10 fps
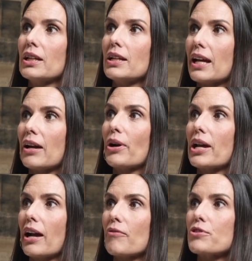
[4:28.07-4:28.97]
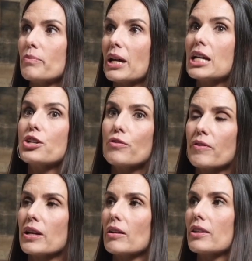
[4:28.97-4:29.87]
Now I have to make you
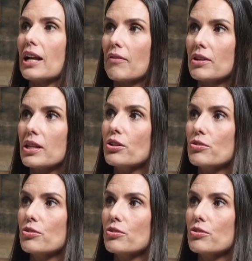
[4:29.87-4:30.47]
feel that everything